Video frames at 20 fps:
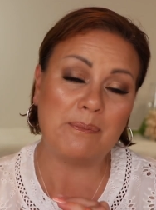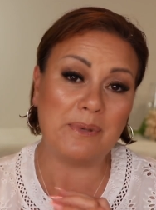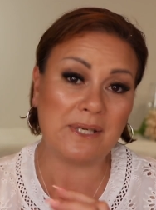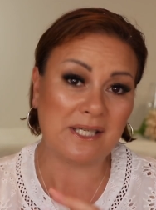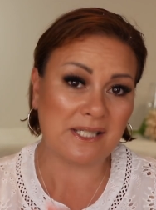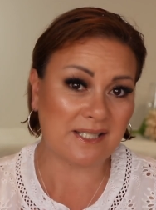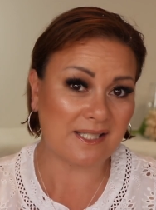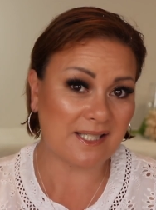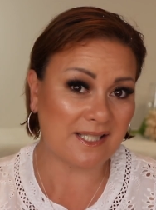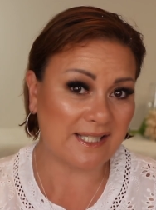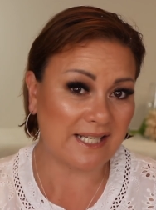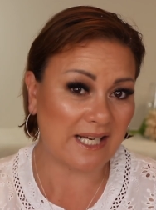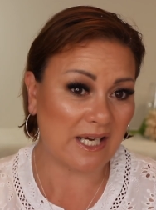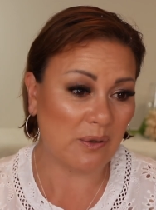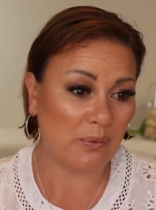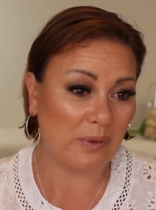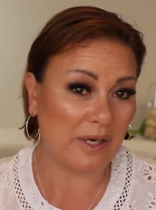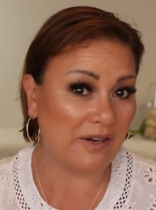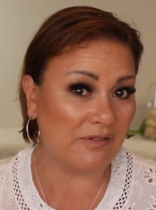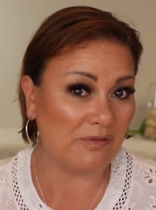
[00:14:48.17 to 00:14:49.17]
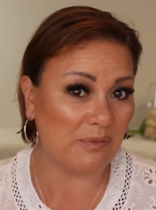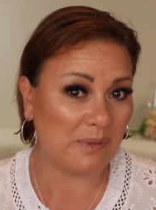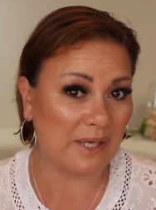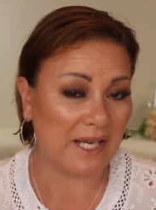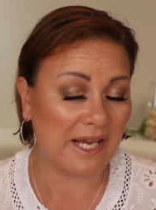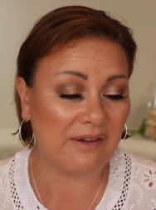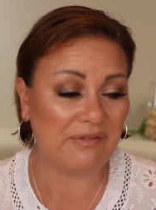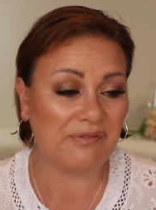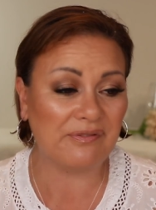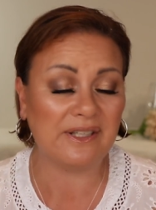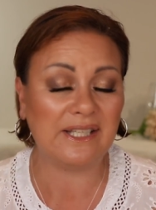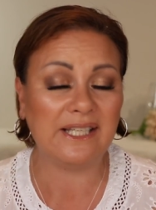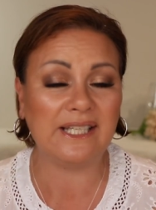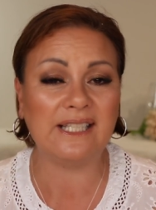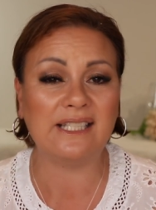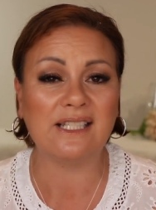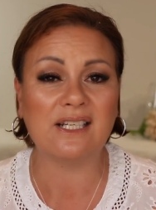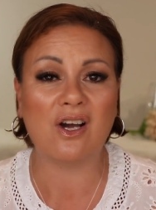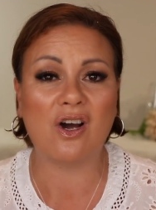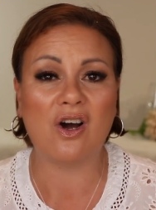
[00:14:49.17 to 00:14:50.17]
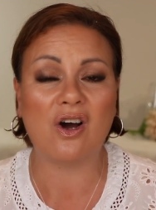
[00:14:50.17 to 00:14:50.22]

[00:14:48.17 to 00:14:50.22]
best to stay away from caffeine.